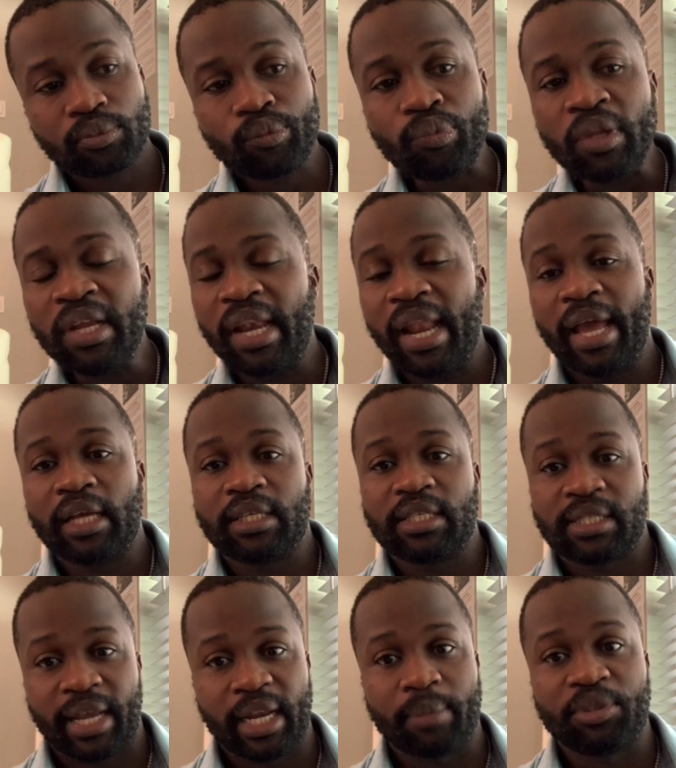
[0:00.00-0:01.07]
like
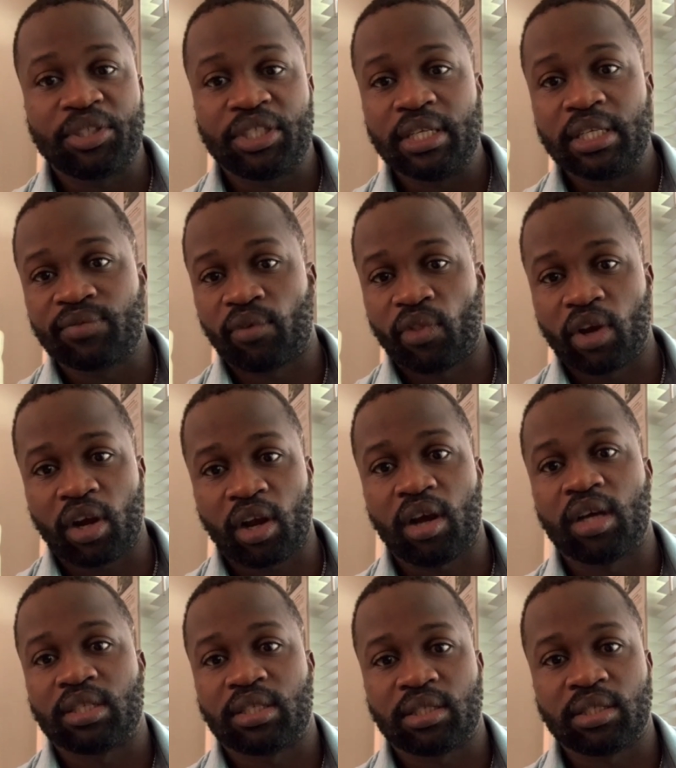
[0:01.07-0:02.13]
sign-up sheets for the
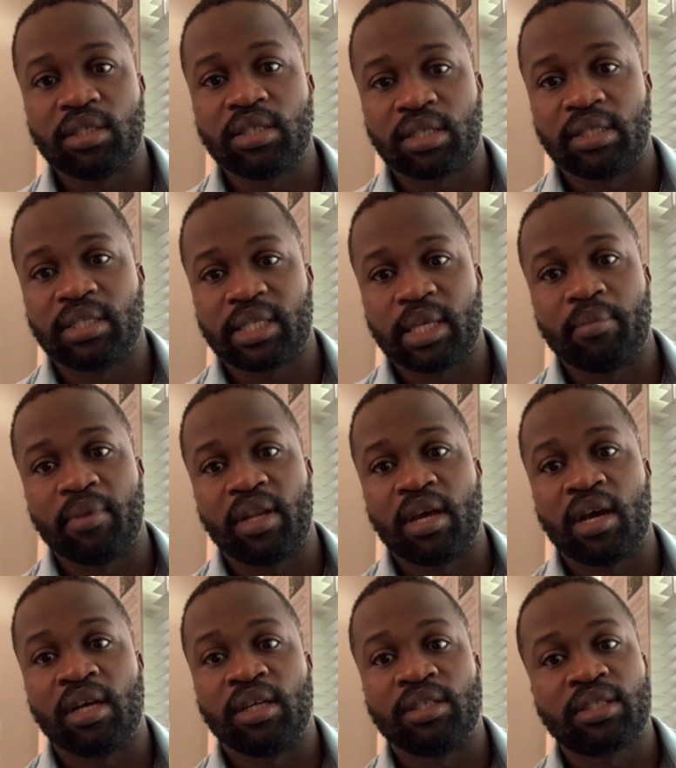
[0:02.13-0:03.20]
classes and
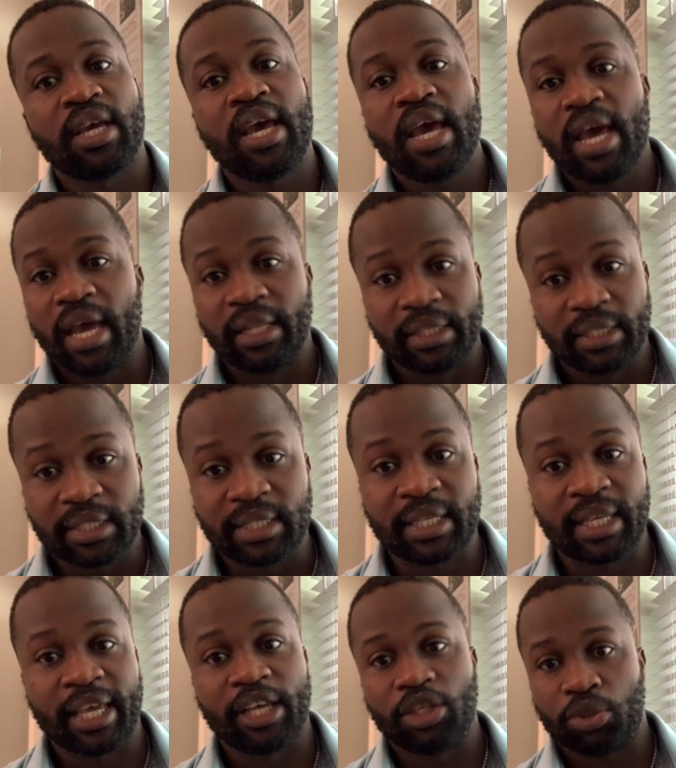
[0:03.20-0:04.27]
seminars and the
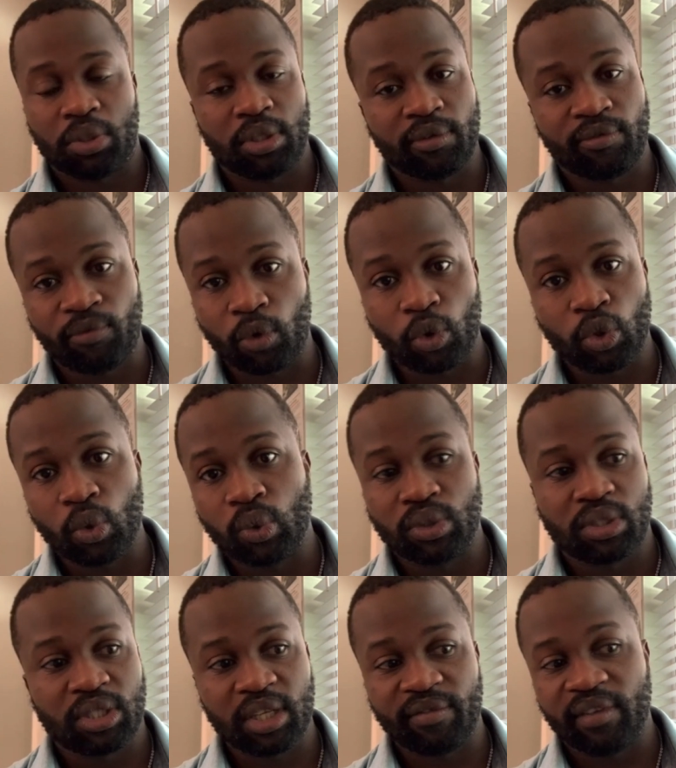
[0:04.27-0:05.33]
schedule for those
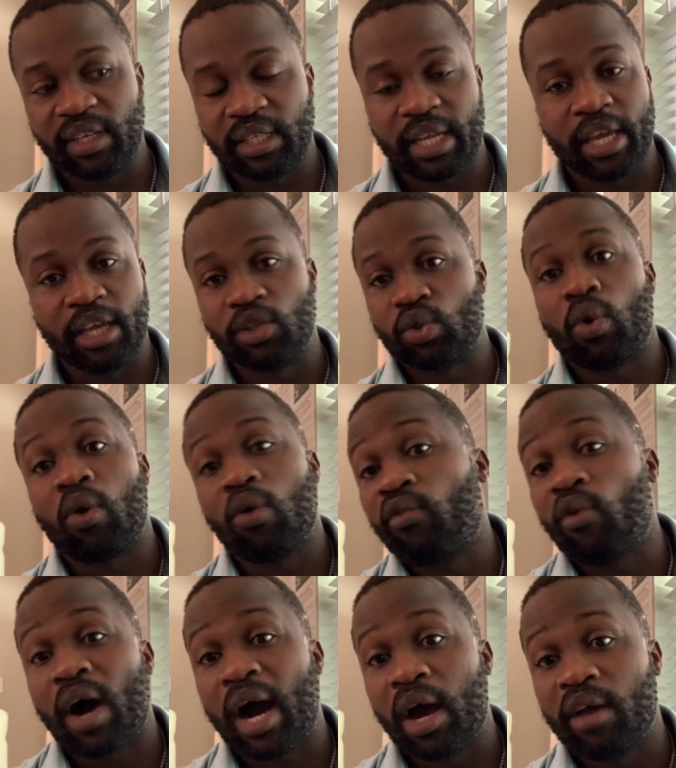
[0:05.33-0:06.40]
7 days or for
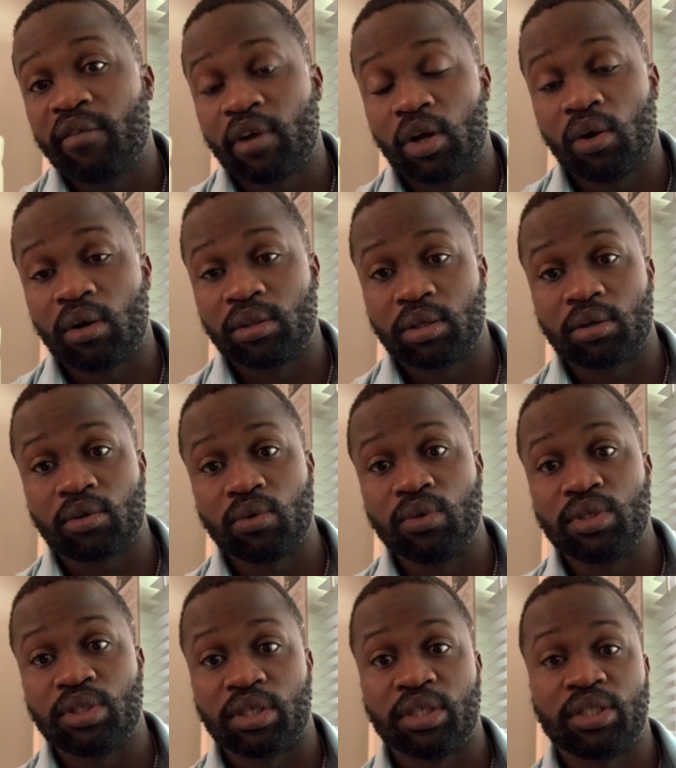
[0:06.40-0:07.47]
however long the
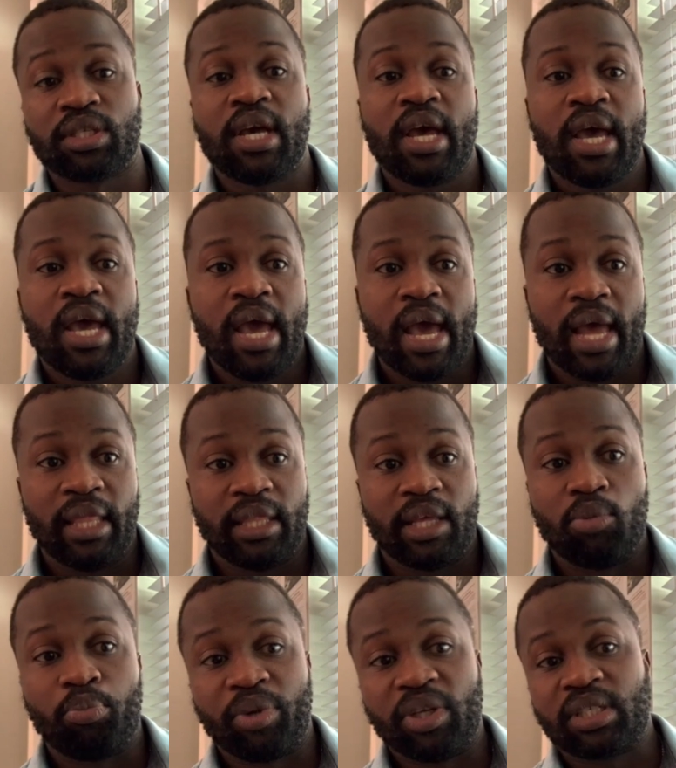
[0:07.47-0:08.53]
cruise is. And
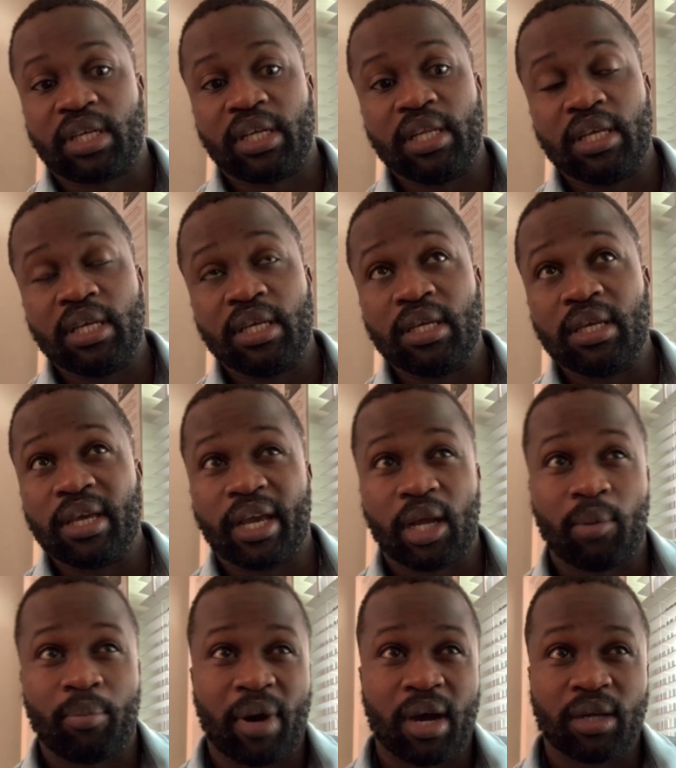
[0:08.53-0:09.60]
then basically at
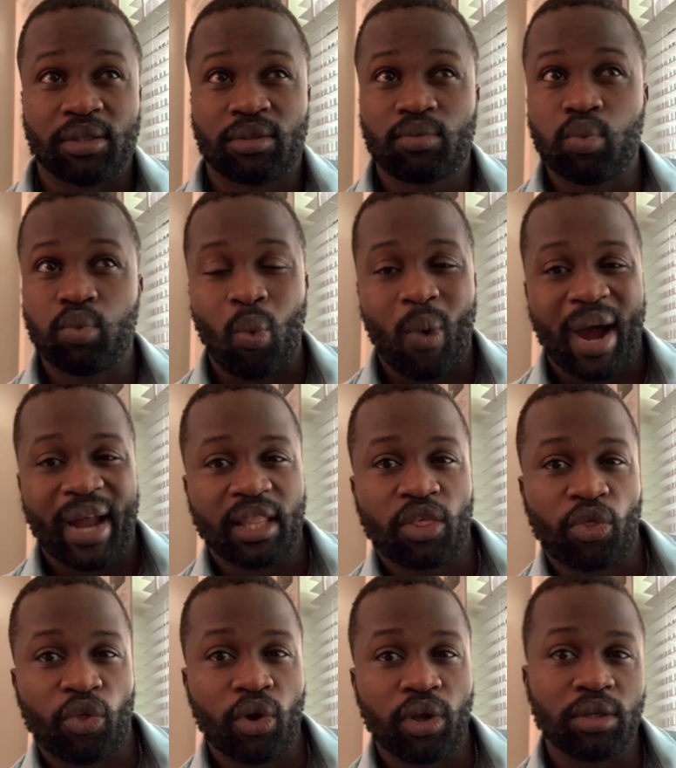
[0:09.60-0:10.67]
about
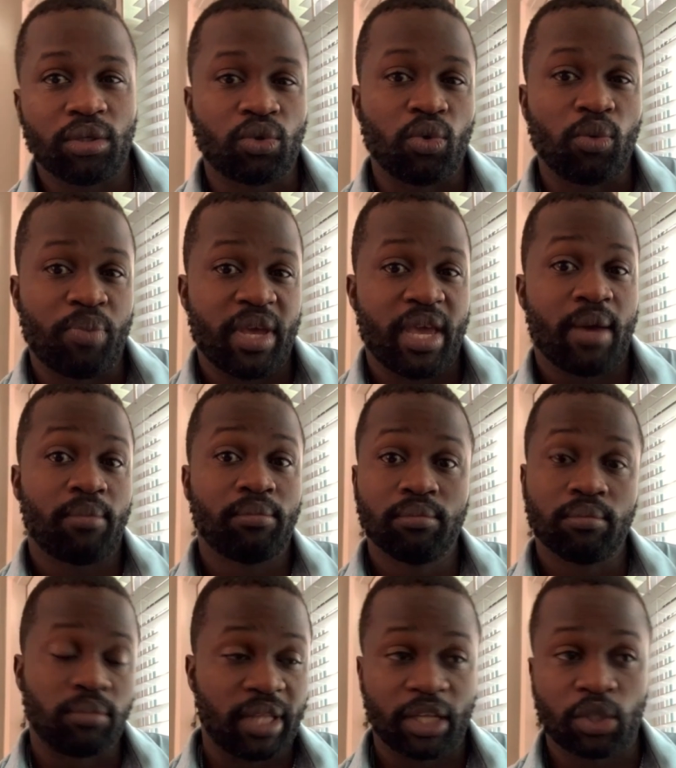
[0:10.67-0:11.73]
1:30, 2 p.m.,
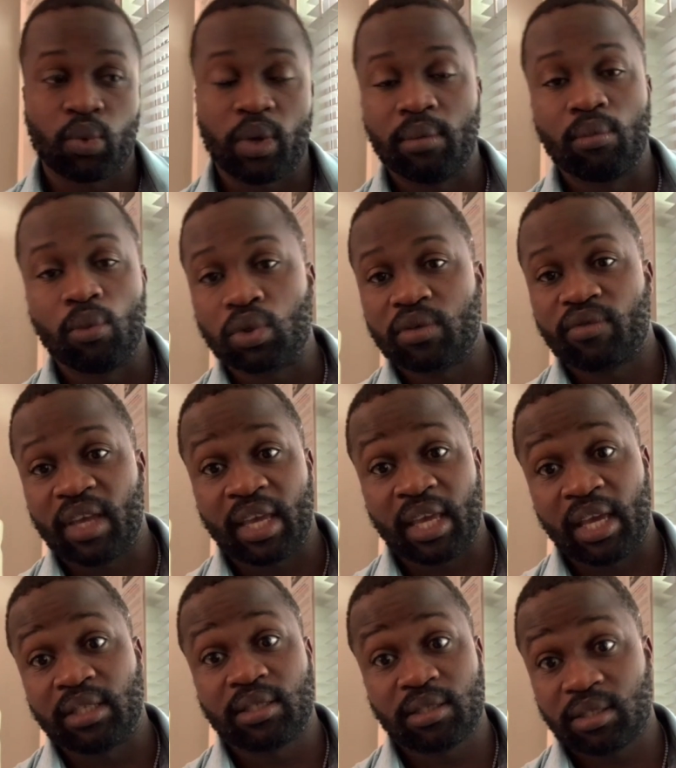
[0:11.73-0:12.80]
that's when most of the
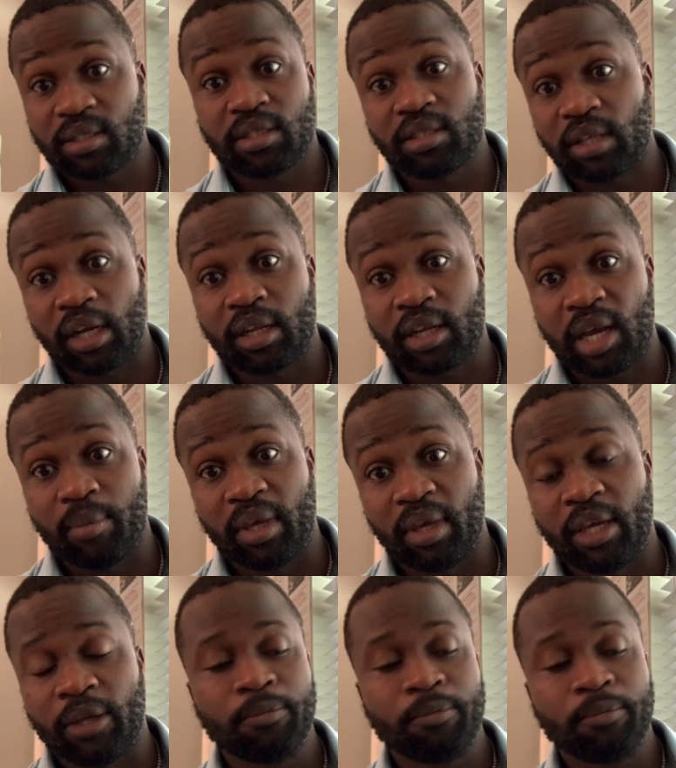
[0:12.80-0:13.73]
guests start coming in.